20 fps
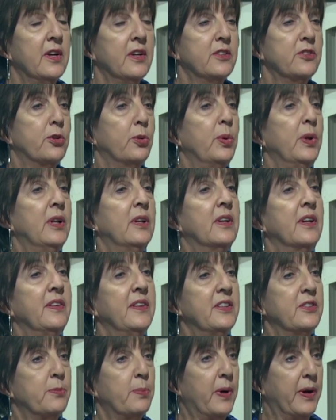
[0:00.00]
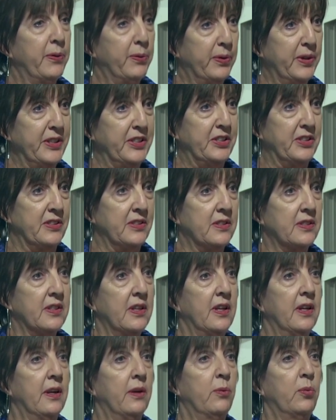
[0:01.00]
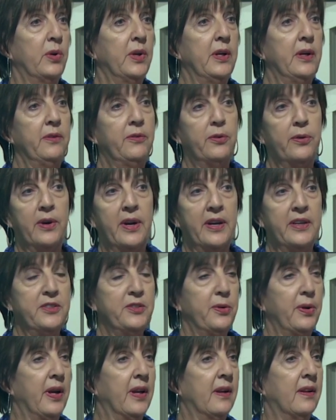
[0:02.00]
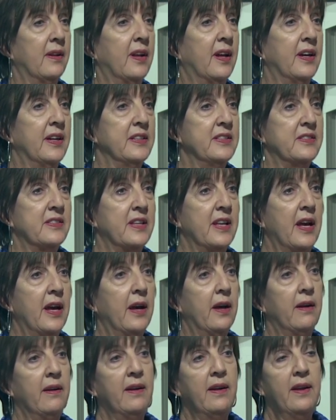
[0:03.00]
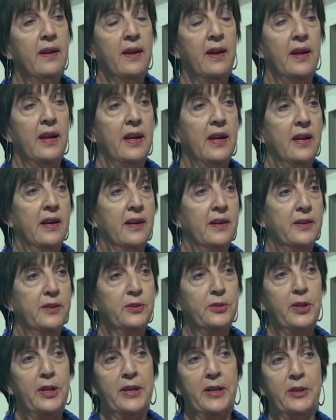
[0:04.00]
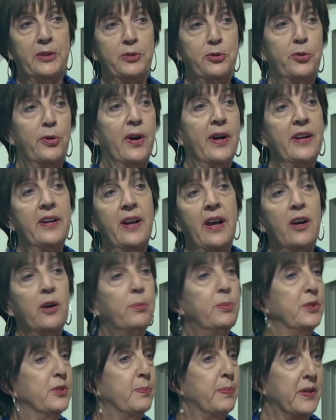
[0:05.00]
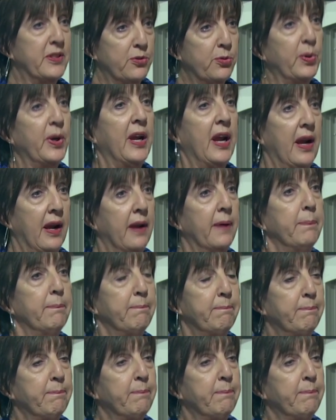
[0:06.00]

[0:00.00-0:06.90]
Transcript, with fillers: So we look at this by regions and we try to analyze that and, and try to help as best we can.